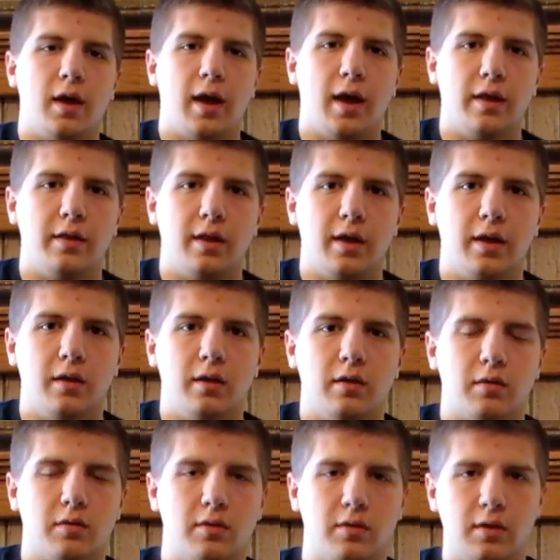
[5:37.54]
and
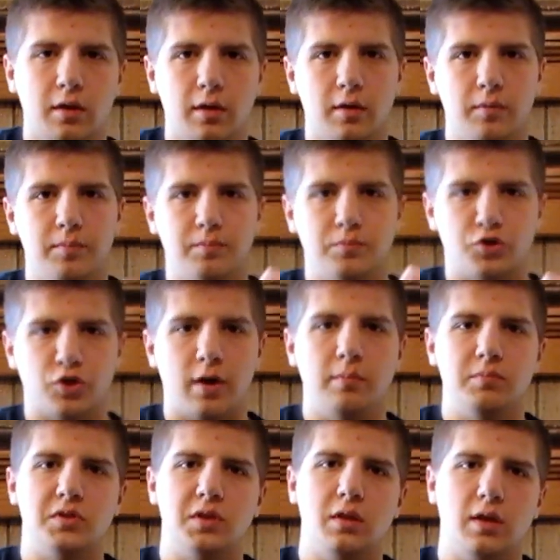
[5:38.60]
then the
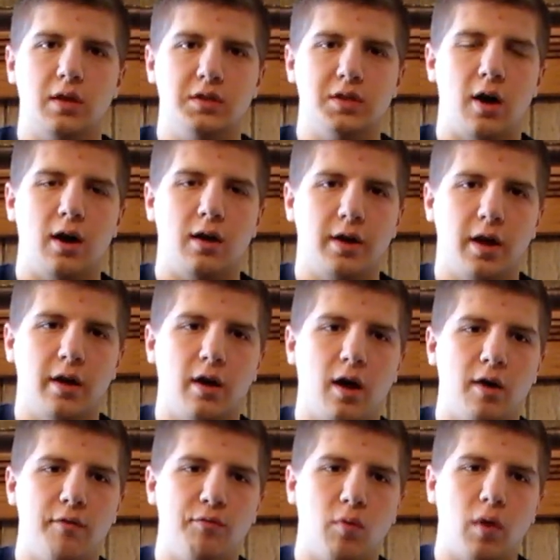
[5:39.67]
drums and the guitar cut
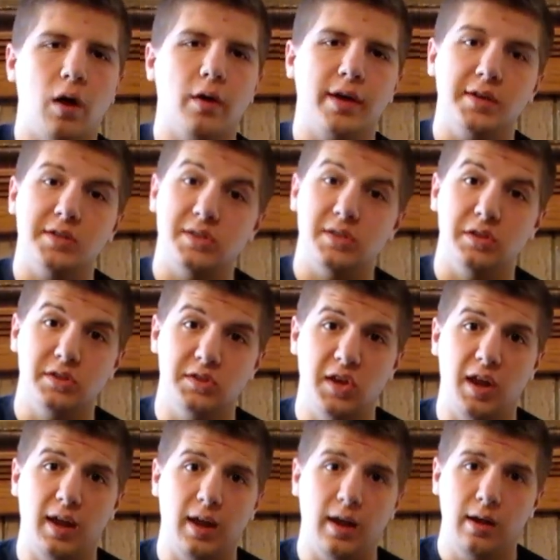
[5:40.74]
off while he's still
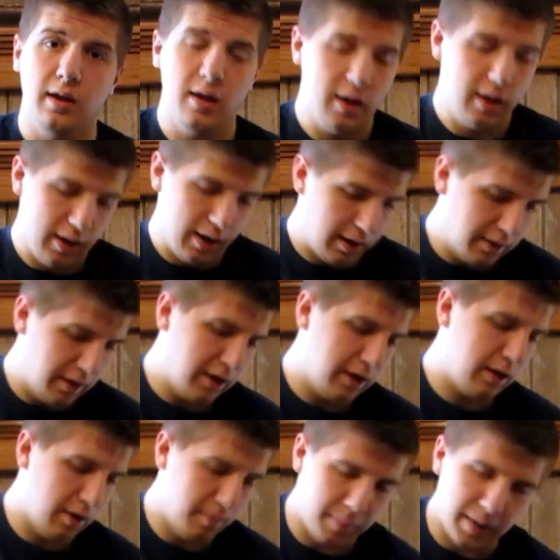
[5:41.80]
singing, and then you
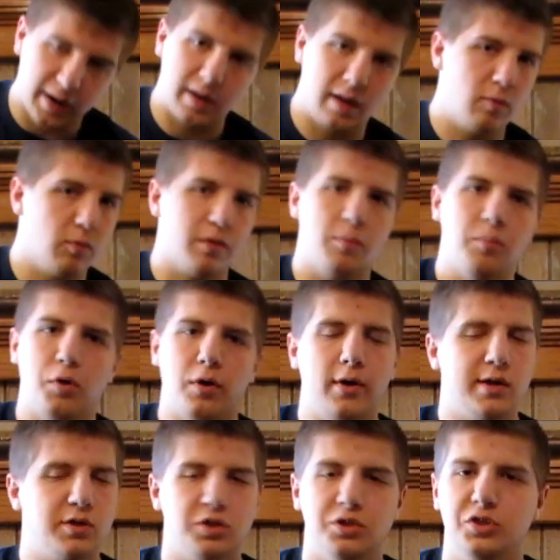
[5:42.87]
come back in with the
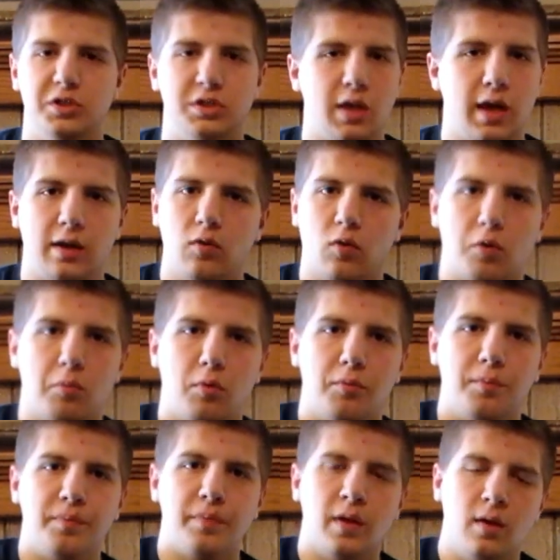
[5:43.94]
progression just like normal.
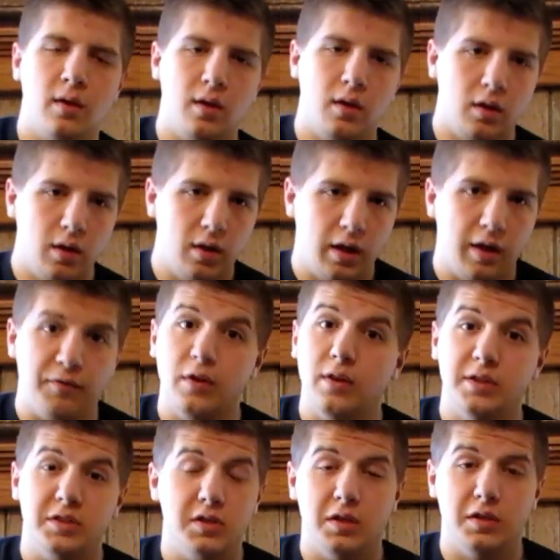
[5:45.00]
If you
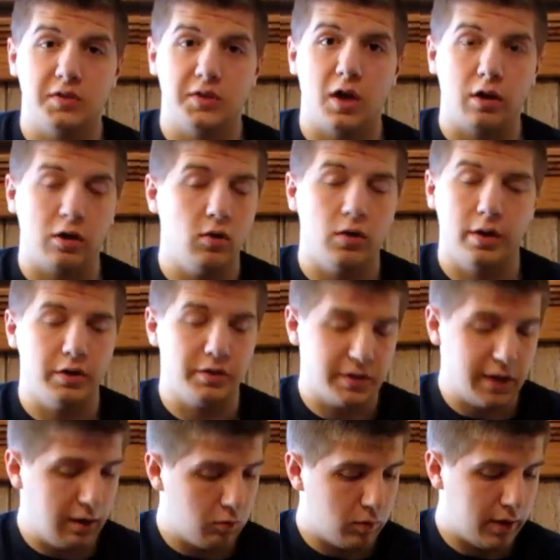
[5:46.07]
listen to the song, you'll
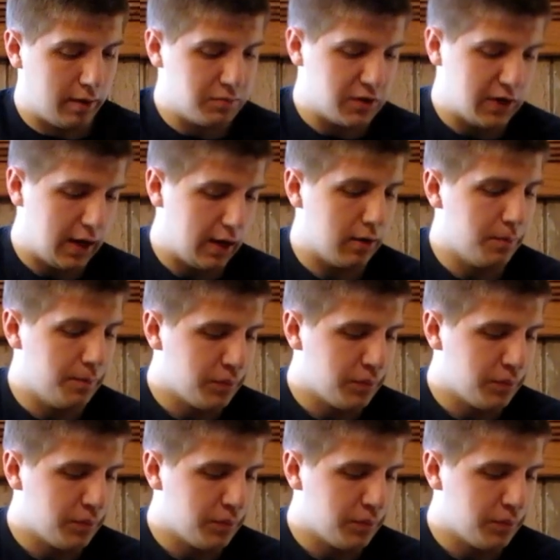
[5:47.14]
understand what I'm saying.